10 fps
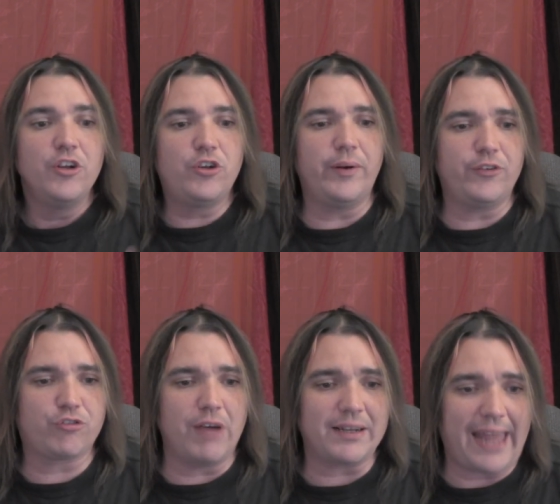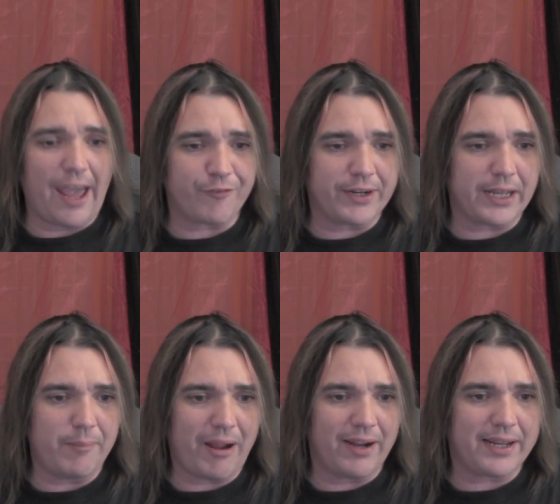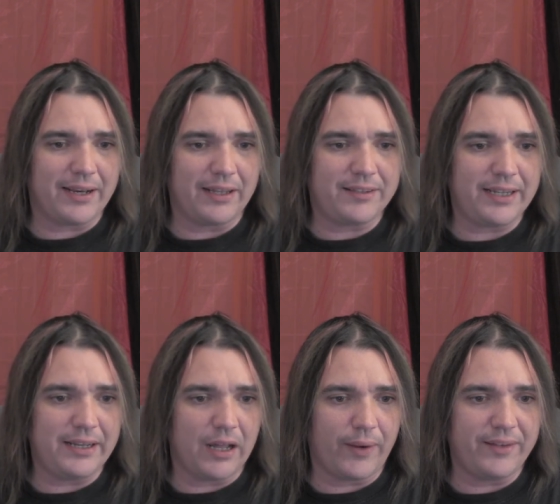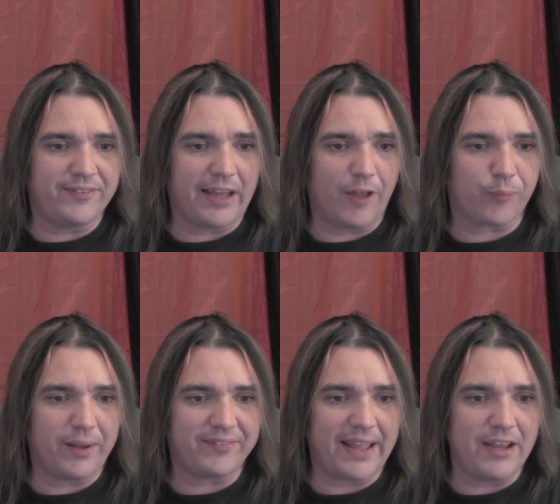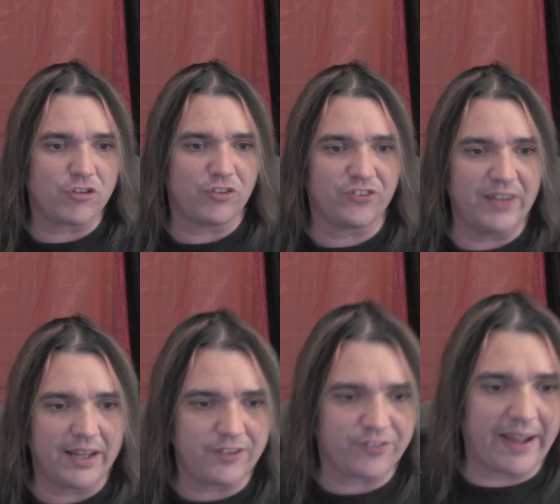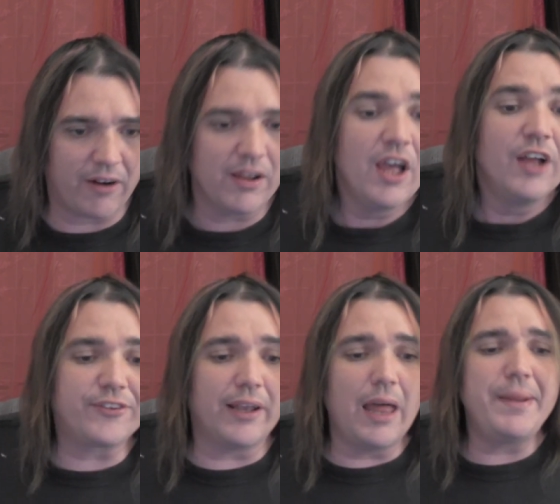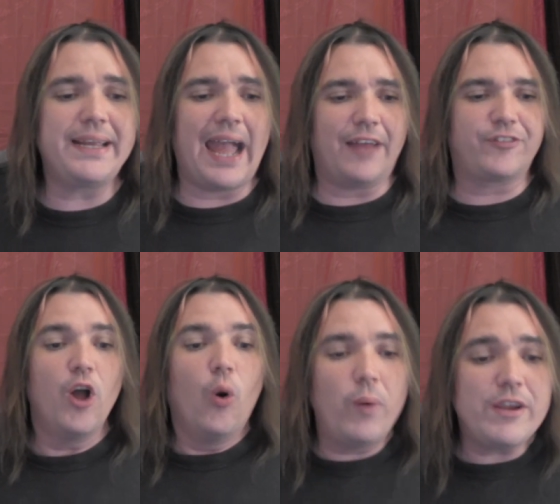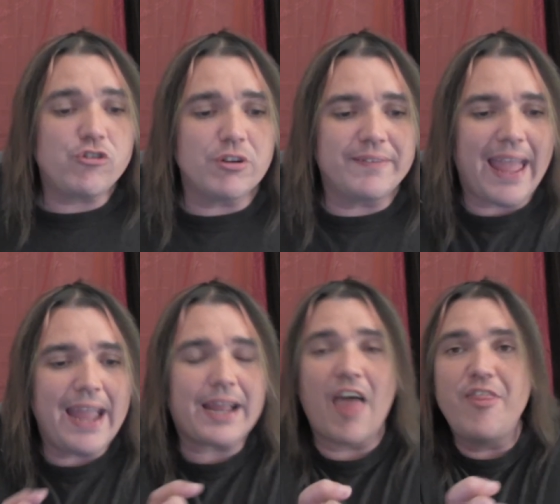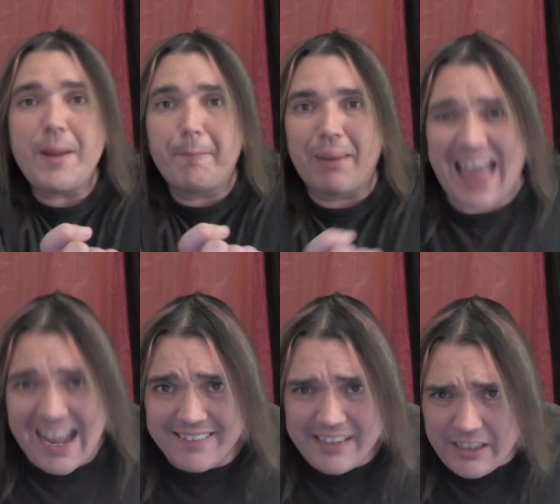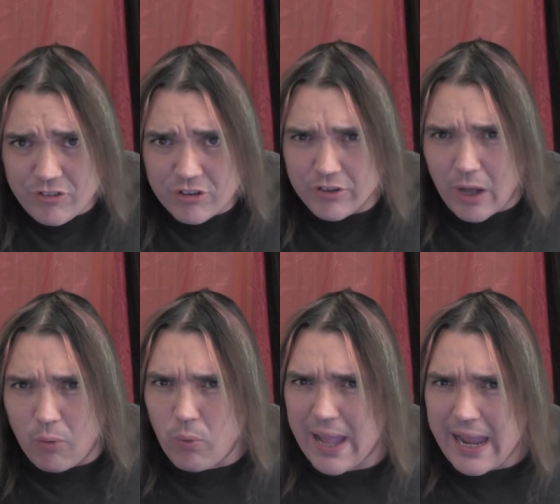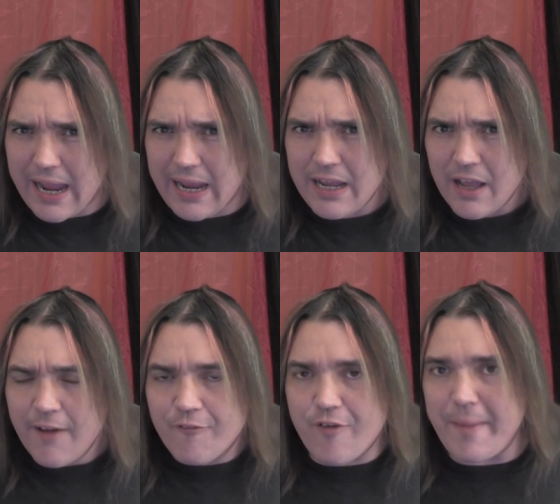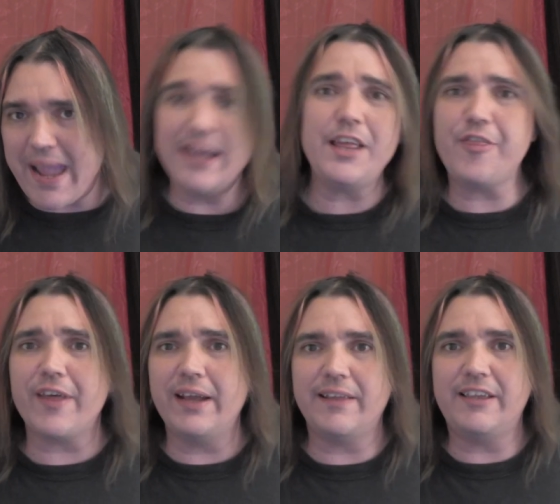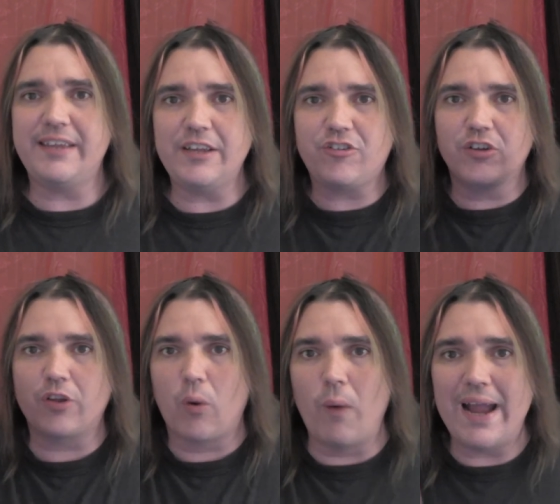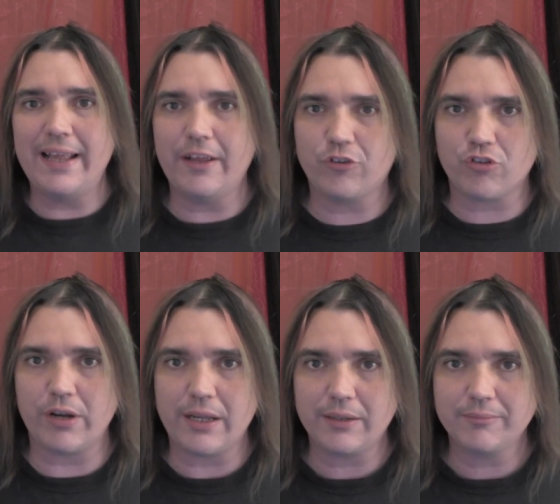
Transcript: to instruct African American, Latino, and Southwest Asian studies there. So let me guess, we should take the black teachers away from anything that teaches white history.